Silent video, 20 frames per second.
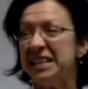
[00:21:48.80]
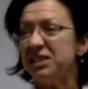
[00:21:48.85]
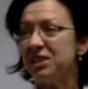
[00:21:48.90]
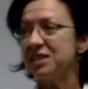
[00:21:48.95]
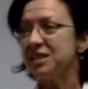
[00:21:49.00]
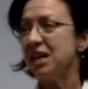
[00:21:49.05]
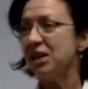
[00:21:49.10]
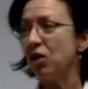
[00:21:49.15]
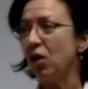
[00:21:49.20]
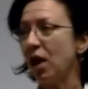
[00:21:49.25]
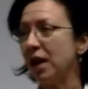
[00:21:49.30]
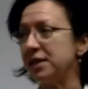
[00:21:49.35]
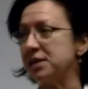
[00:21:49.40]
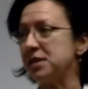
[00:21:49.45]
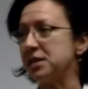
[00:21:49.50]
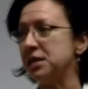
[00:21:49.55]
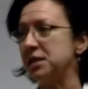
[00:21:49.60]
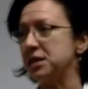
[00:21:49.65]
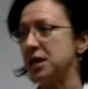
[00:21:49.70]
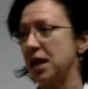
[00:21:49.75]
8 to 10
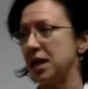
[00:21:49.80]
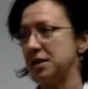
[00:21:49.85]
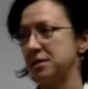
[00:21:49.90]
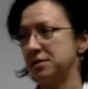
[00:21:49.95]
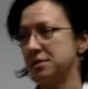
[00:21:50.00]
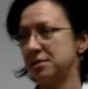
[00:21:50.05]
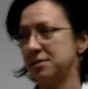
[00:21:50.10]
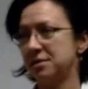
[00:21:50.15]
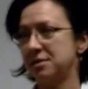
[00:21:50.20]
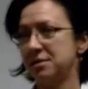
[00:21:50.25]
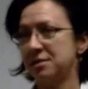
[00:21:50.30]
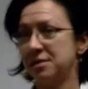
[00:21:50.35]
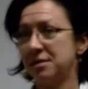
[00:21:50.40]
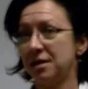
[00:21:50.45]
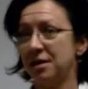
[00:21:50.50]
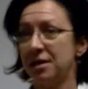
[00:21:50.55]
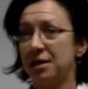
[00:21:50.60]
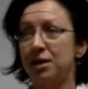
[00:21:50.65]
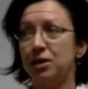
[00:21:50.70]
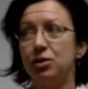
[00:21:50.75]
clients in a day.
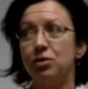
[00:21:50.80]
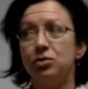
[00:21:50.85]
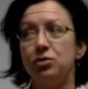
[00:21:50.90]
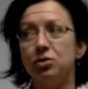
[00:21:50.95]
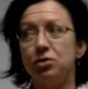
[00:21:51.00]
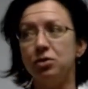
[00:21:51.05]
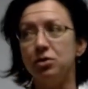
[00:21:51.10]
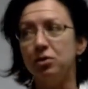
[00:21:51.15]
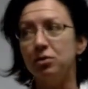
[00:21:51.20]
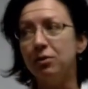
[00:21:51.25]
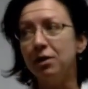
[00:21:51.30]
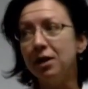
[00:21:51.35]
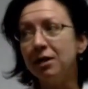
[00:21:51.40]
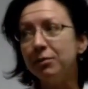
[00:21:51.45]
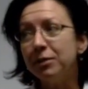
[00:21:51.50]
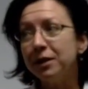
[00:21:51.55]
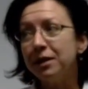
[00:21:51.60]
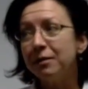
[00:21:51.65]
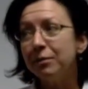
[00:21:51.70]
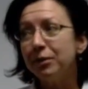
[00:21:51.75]
Do you want
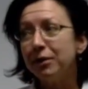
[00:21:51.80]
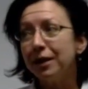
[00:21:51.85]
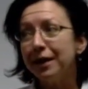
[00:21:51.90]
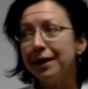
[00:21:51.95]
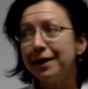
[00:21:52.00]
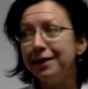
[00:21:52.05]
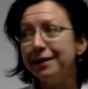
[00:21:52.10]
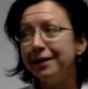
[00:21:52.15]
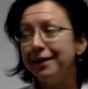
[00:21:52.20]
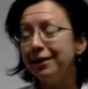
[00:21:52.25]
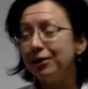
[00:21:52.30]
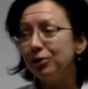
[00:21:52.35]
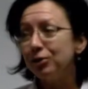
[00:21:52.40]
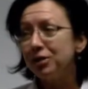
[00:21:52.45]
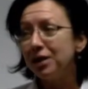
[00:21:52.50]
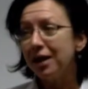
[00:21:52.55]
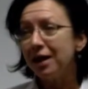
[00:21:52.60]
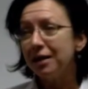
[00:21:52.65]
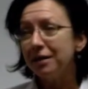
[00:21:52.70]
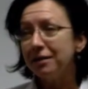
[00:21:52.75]
to be number 8, 9, or
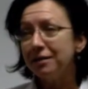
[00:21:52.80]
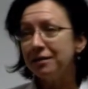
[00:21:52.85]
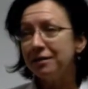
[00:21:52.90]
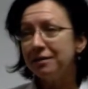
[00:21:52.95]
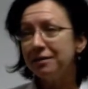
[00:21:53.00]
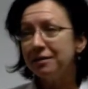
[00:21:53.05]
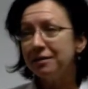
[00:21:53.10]
10?